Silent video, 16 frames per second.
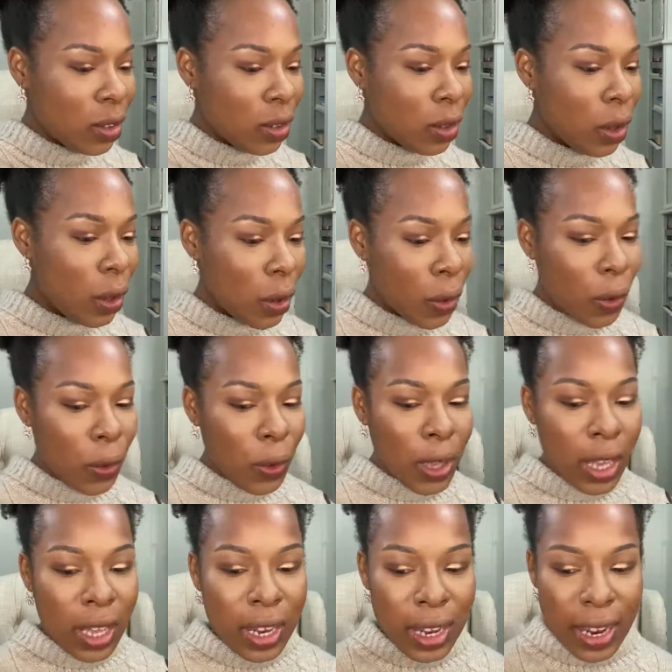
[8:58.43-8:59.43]
So
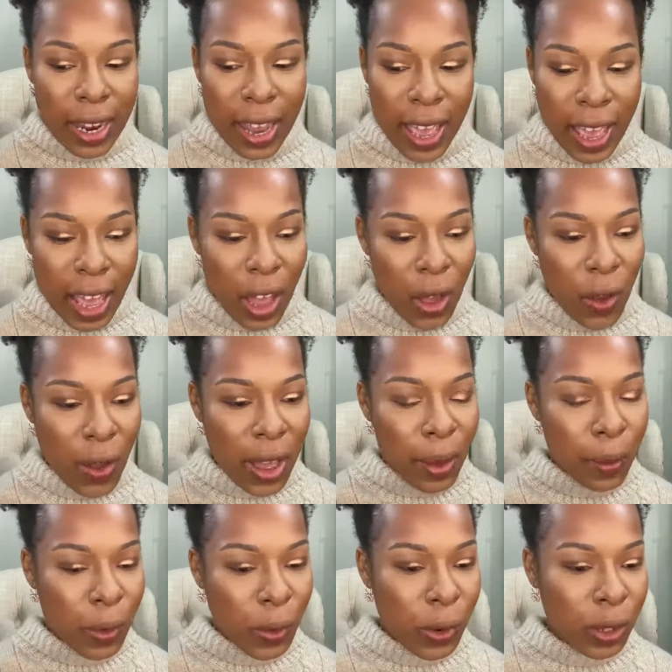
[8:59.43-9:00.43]
now
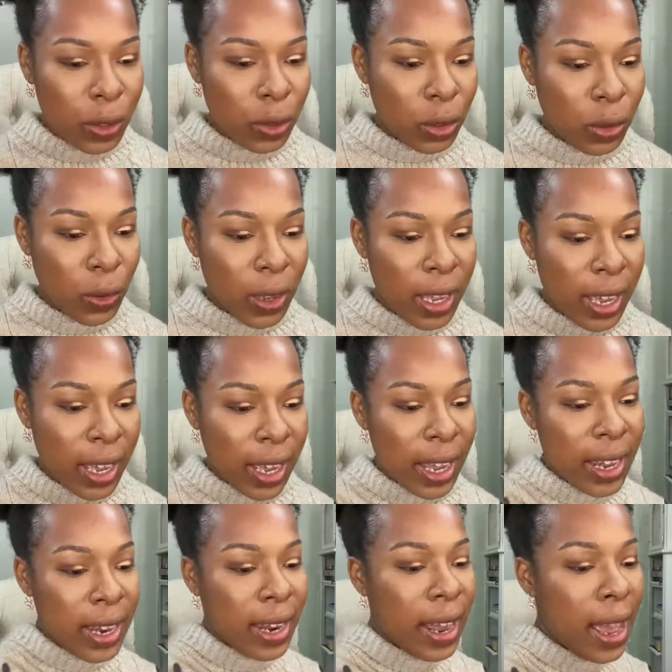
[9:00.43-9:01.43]
I'm going to go ahead
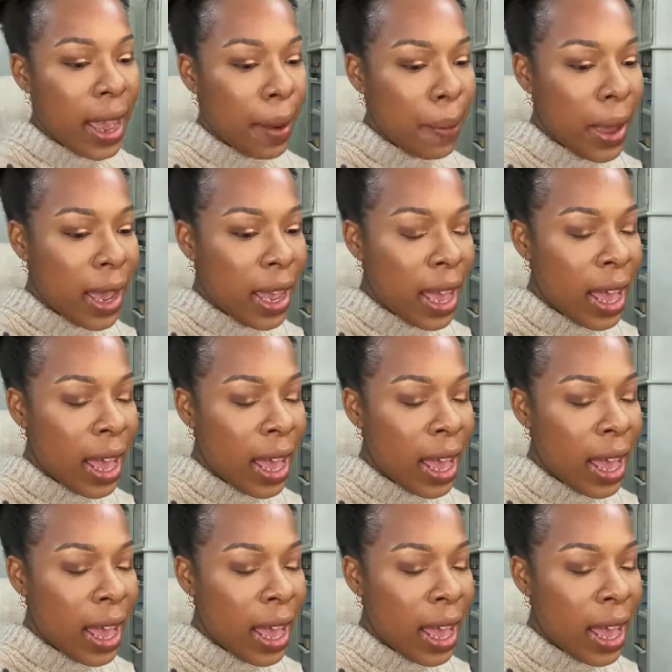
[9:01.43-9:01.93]
and line my